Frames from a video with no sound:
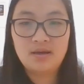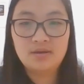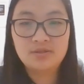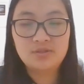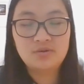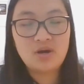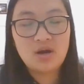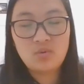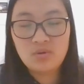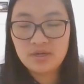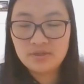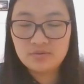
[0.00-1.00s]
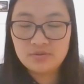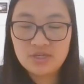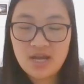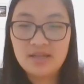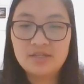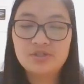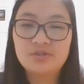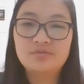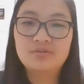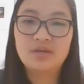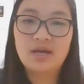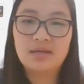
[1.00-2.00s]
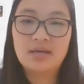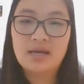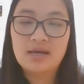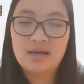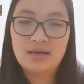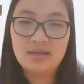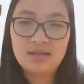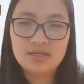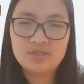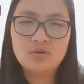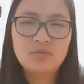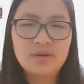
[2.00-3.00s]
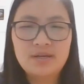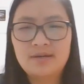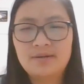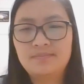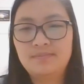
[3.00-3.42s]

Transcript: So I would like to challenge you that let's open up,